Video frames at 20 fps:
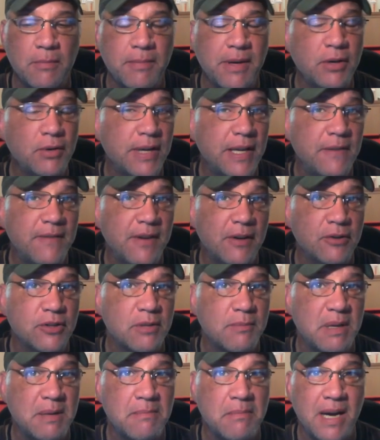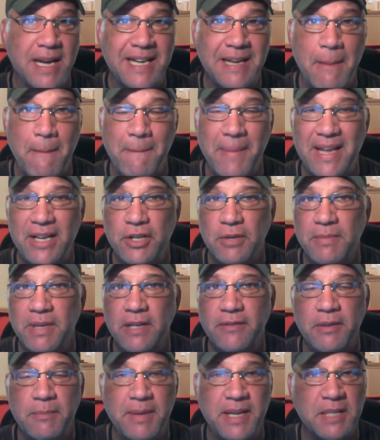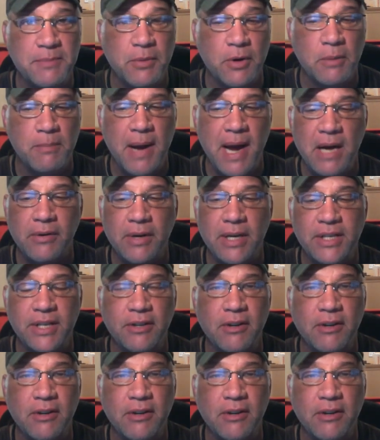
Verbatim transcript: Our middle infielder is going to be Mike Benjamin of the Pittsburgh Pirates.